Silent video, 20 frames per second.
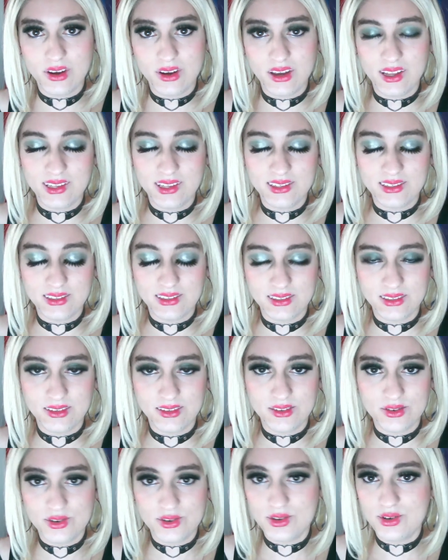it's
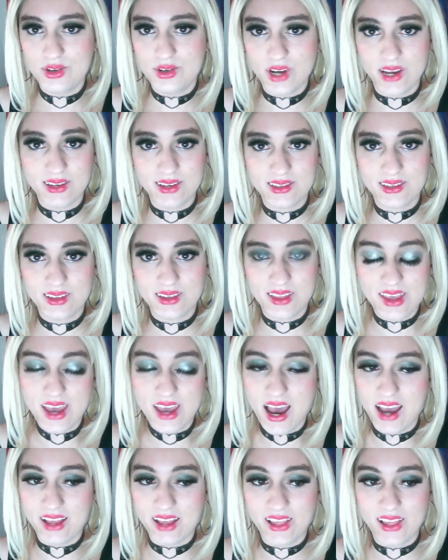just
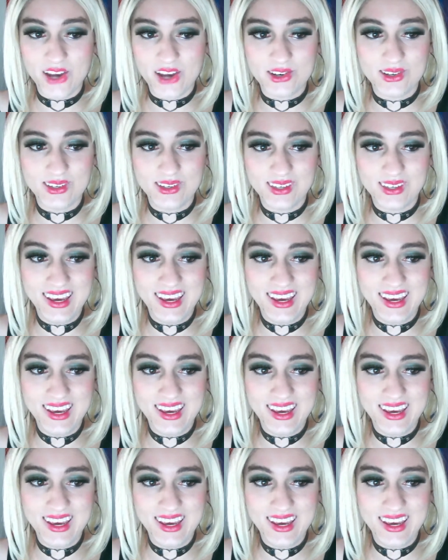the eyelashes.